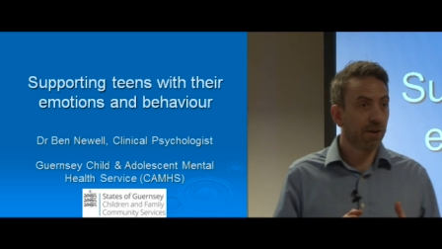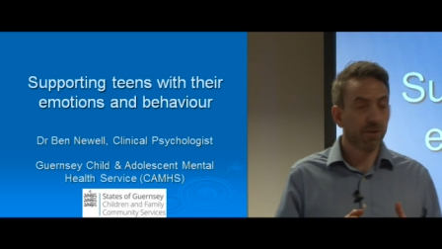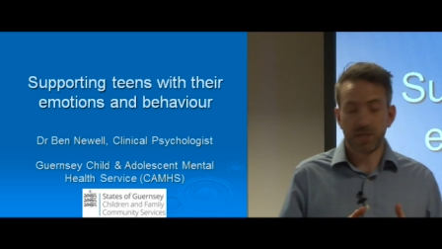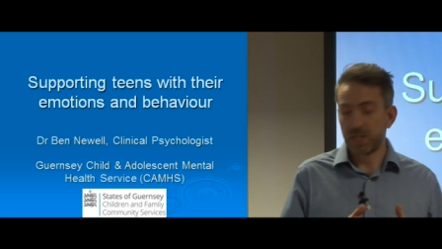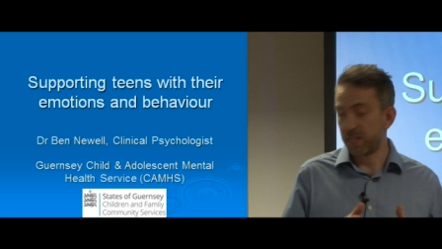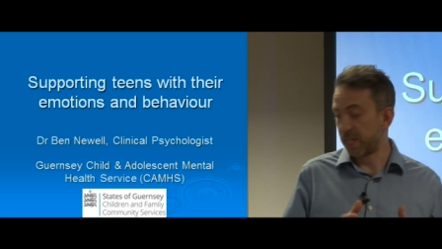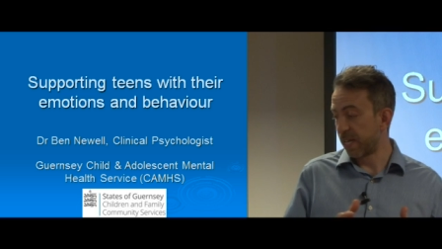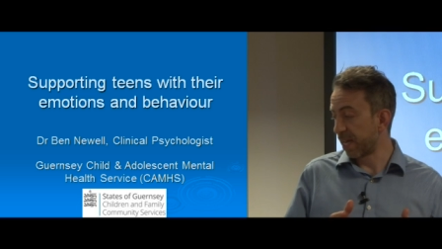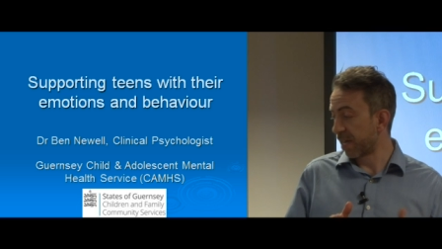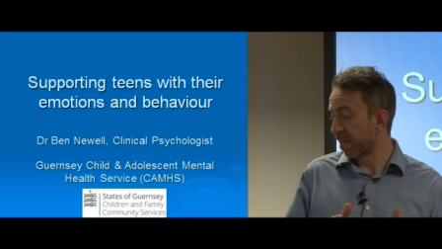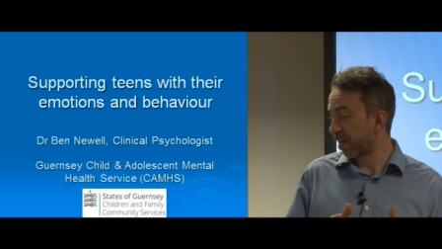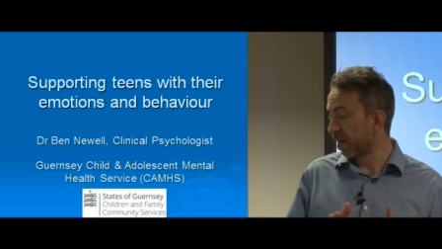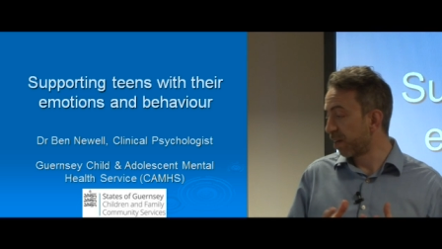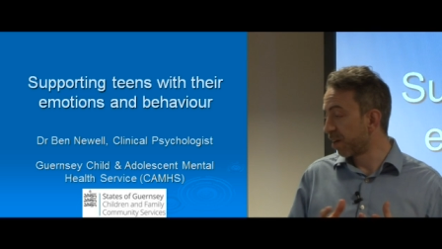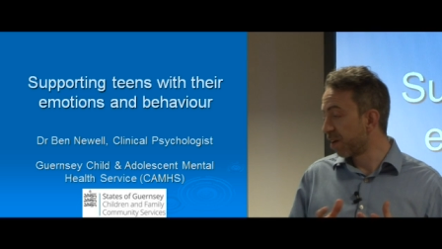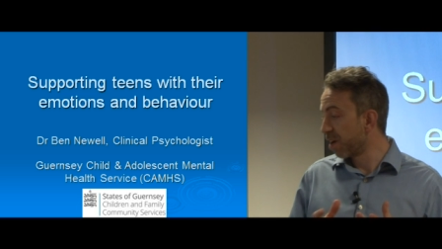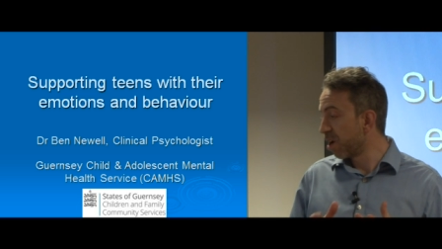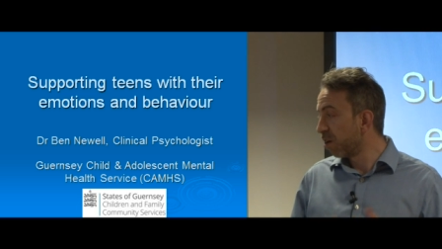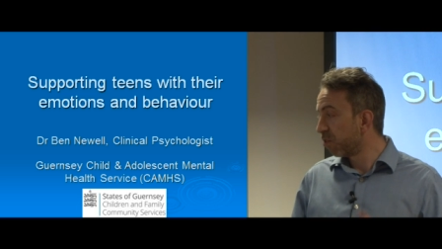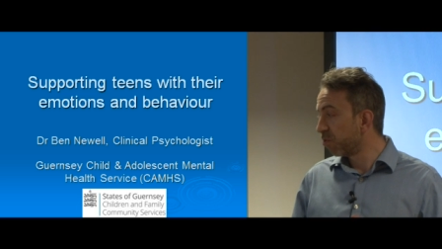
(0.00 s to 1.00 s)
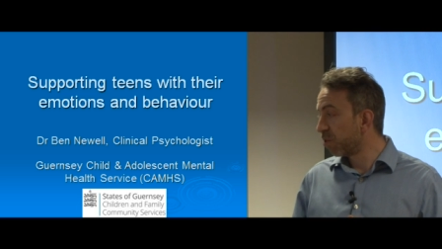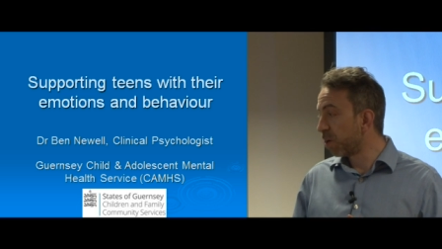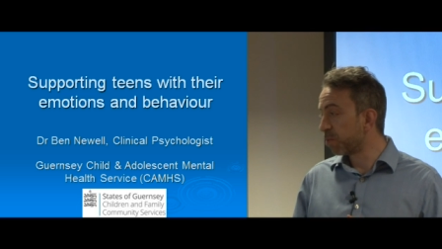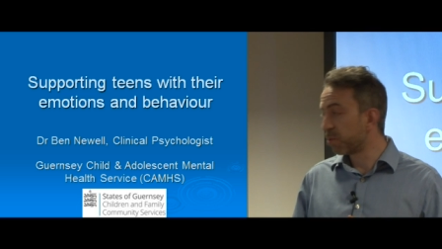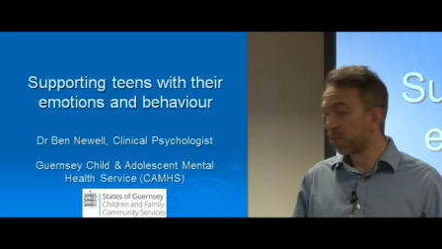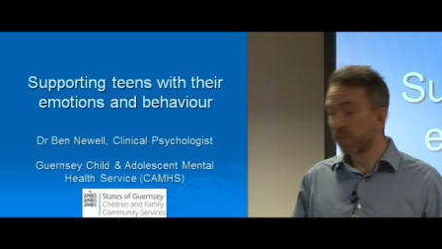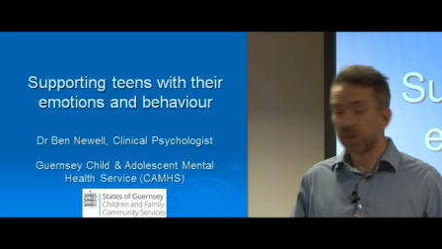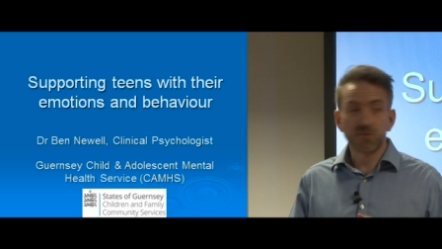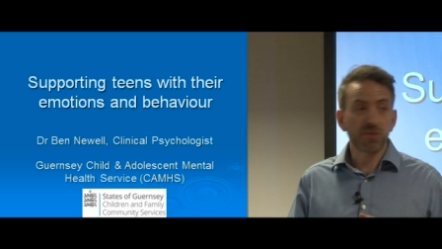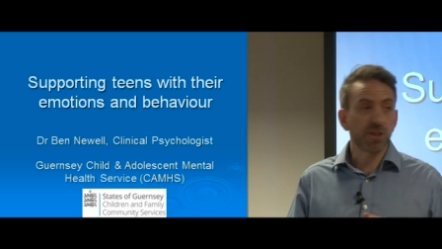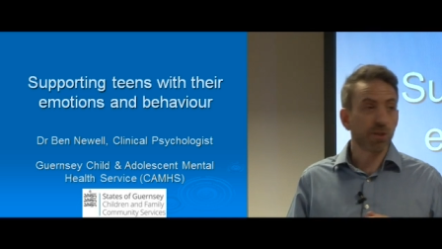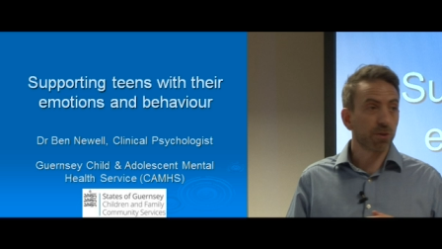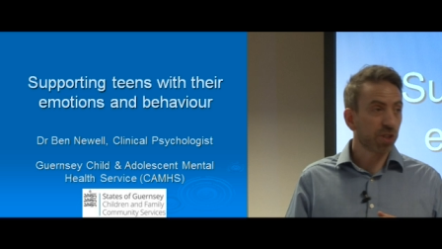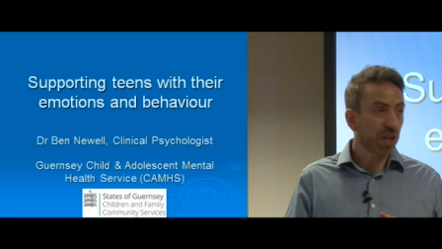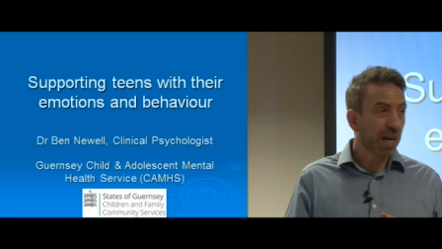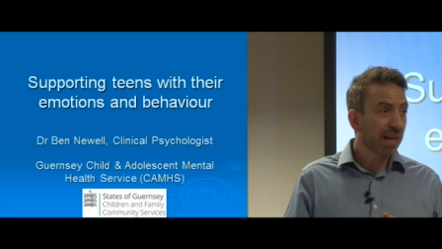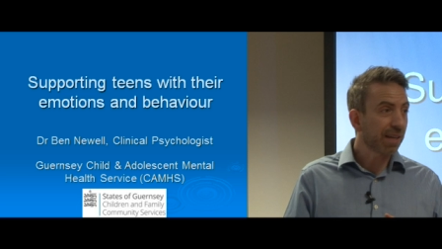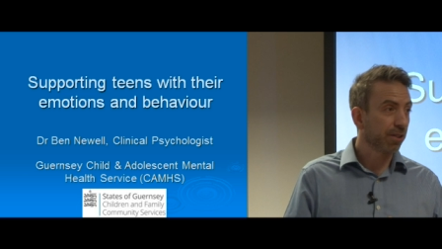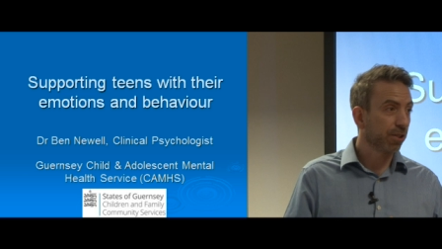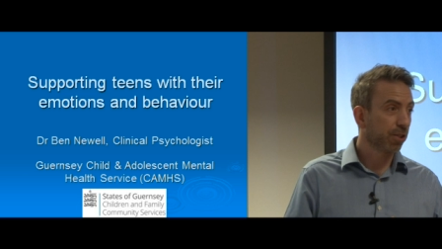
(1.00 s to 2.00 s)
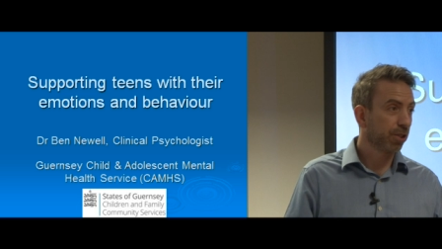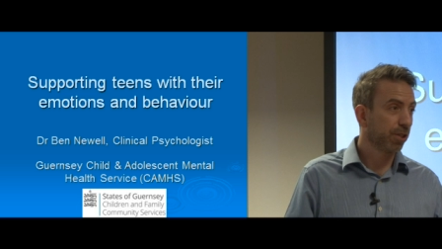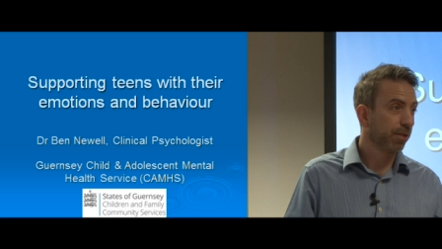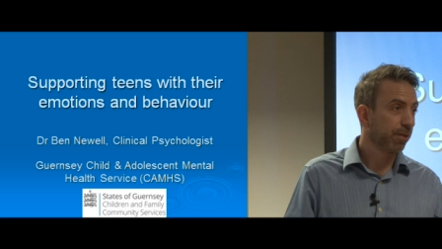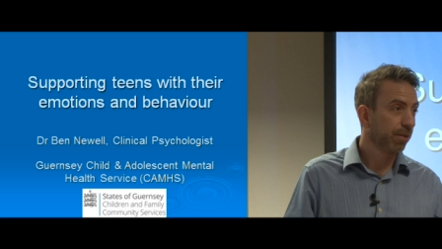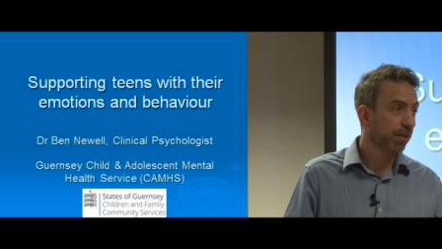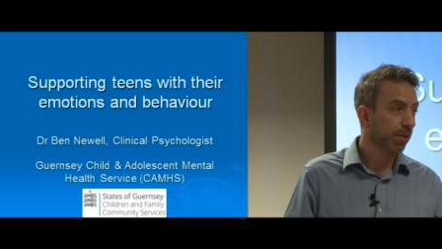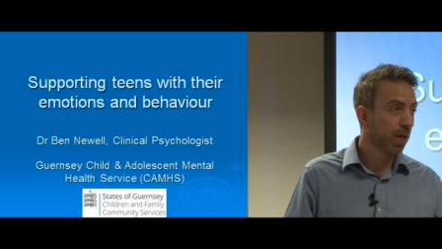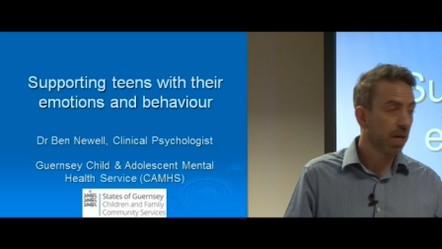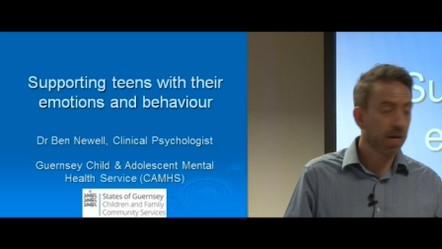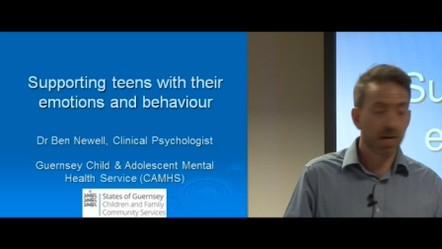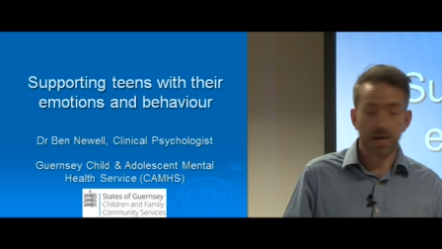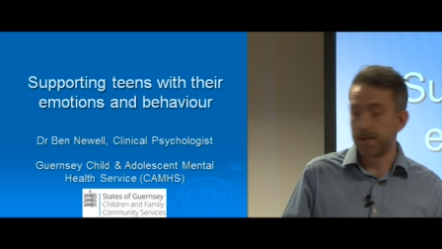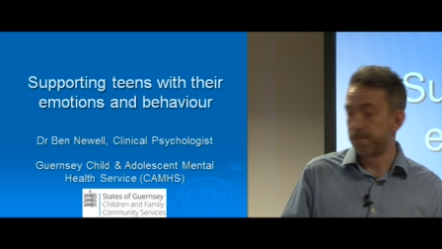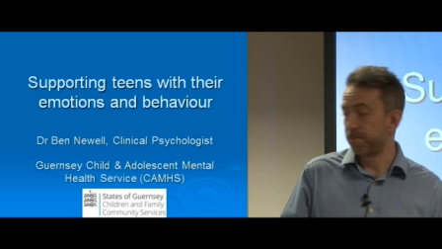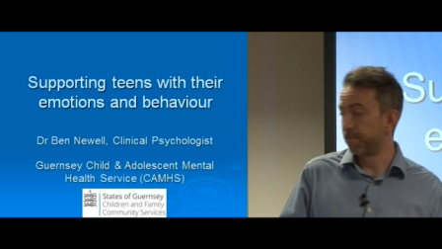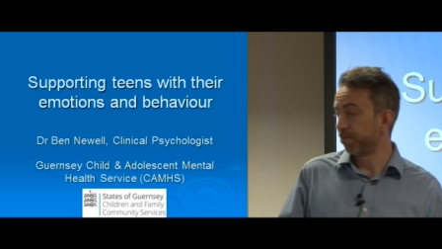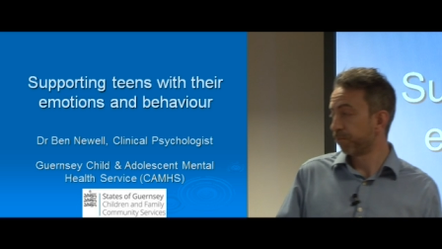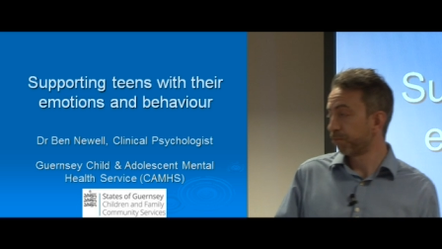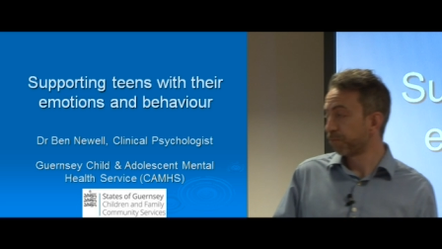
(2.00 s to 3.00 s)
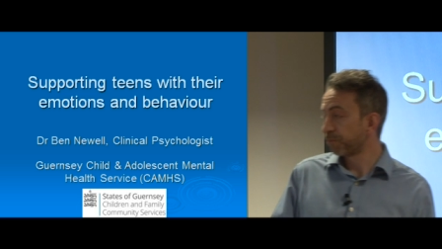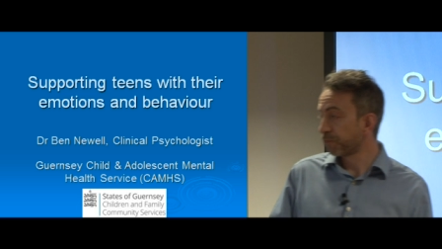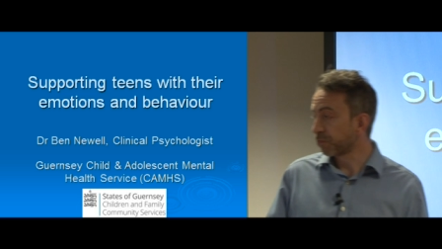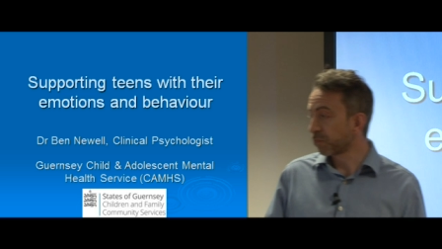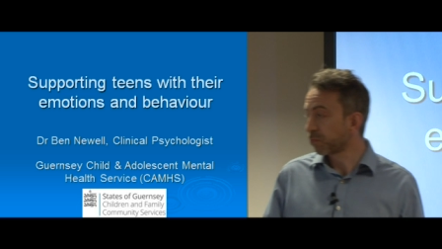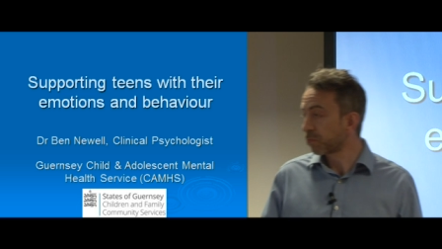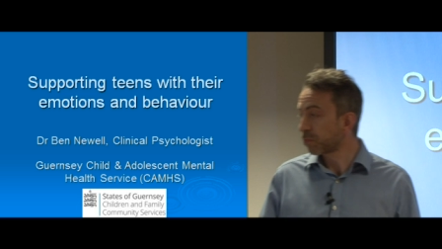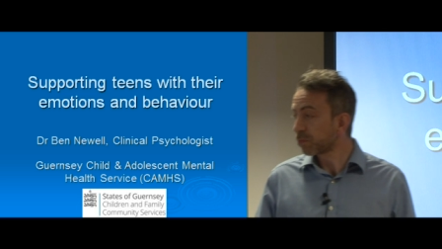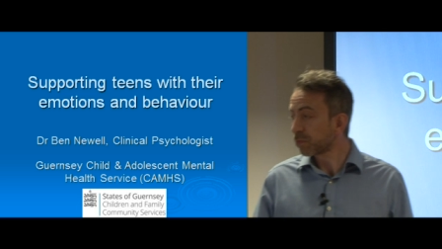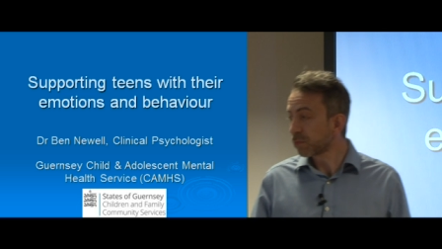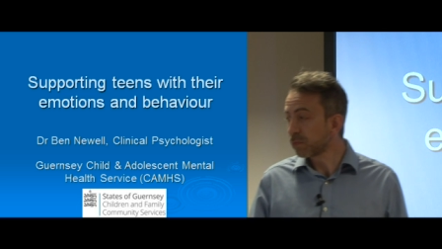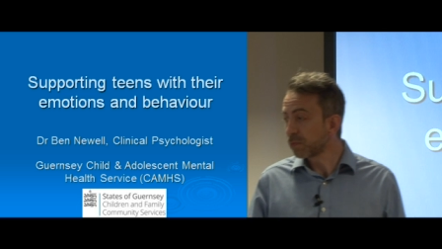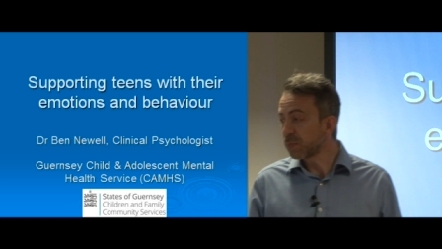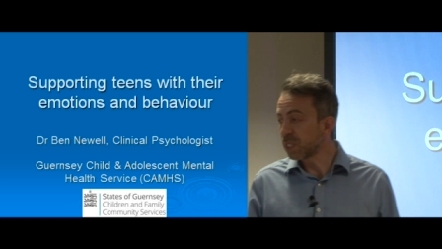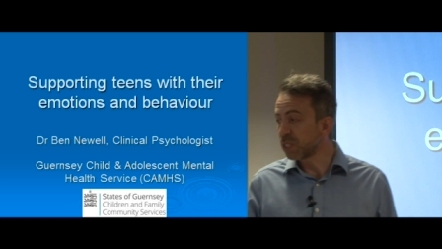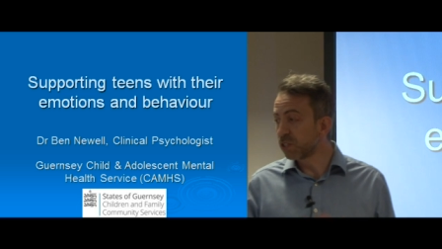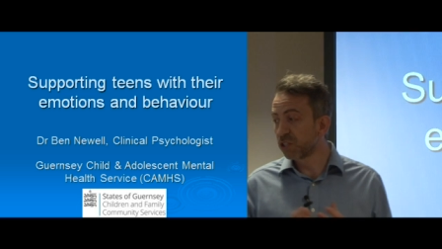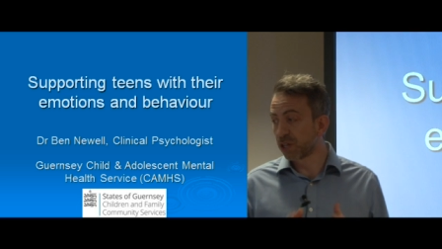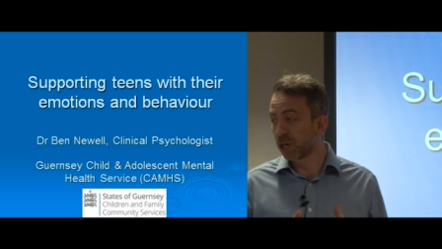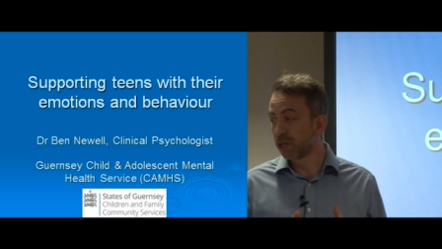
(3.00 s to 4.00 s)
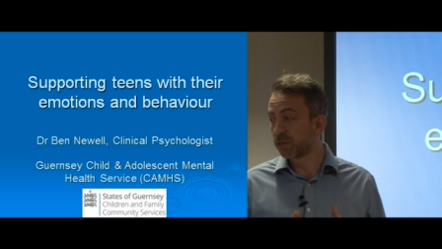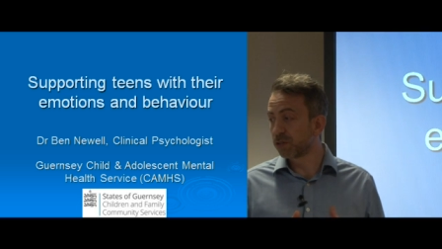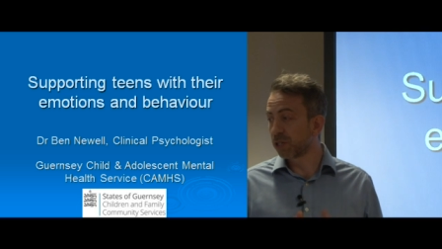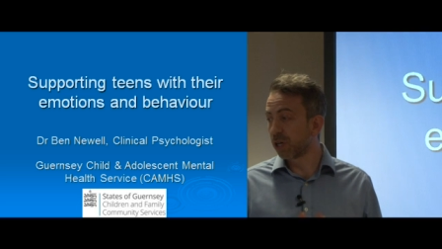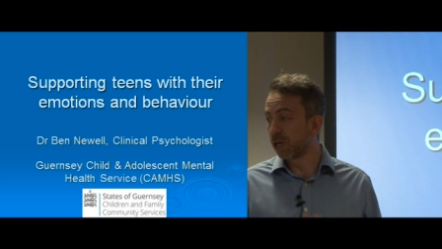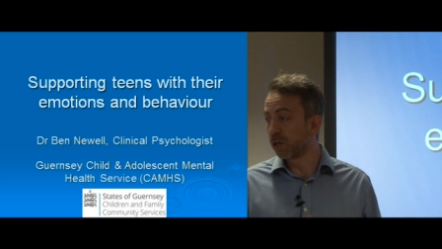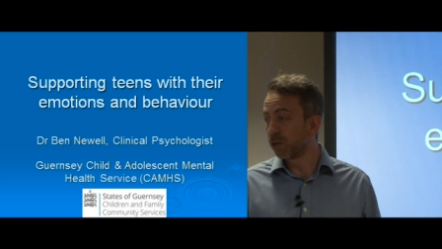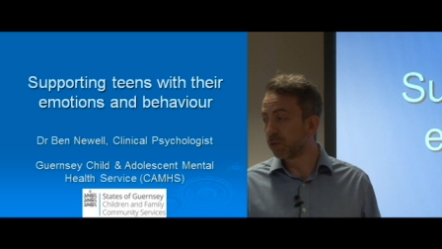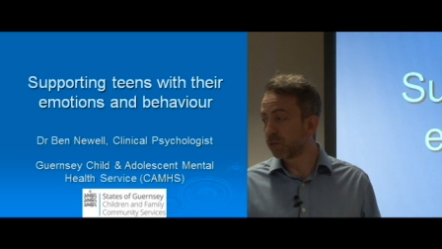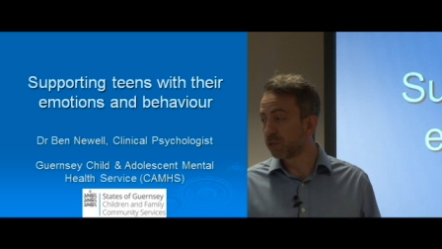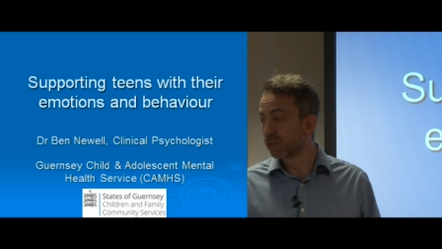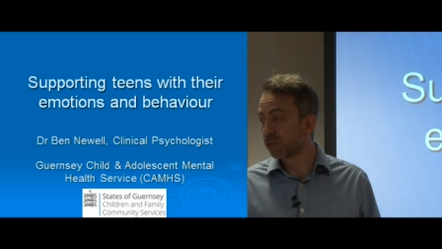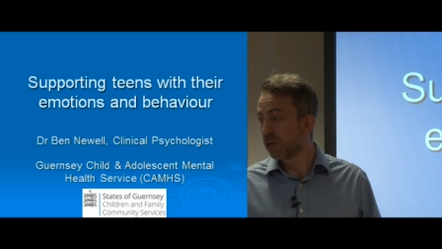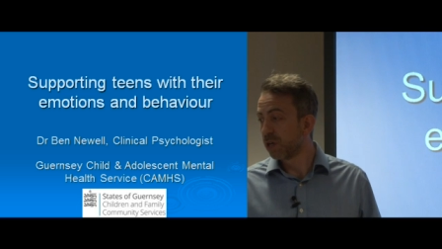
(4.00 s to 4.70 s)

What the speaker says: and they can represent a real challenge to those goals,